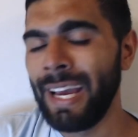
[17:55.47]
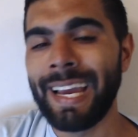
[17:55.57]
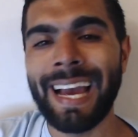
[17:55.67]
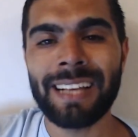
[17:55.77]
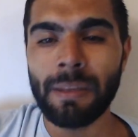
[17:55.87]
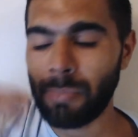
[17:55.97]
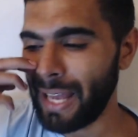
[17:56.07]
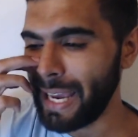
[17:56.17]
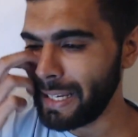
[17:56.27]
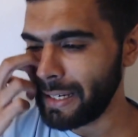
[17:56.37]
He hasn't
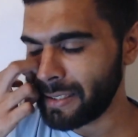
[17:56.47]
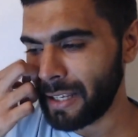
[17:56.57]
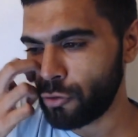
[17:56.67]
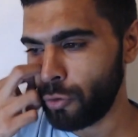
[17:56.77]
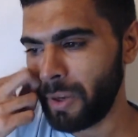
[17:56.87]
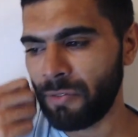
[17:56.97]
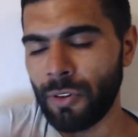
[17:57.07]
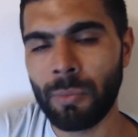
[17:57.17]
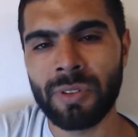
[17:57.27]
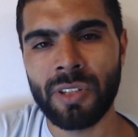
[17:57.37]
played in a central
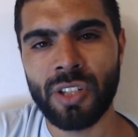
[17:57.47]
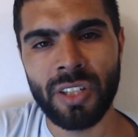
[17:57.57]
midfield position.